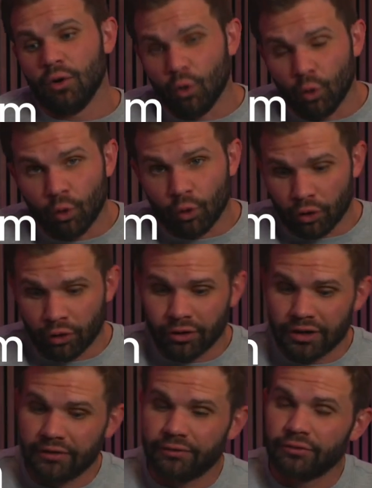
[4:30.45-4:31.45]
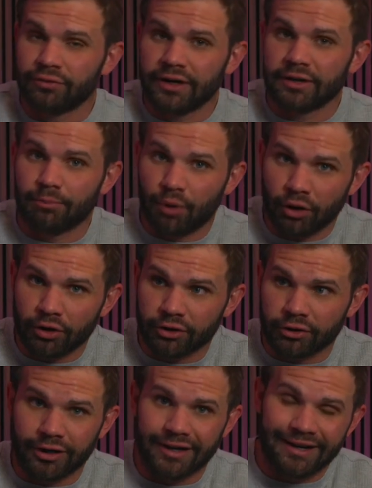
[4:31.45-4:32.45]
or if you find a
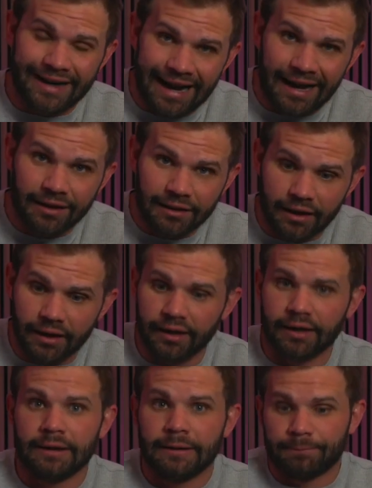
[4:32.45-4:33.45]
partner and an ally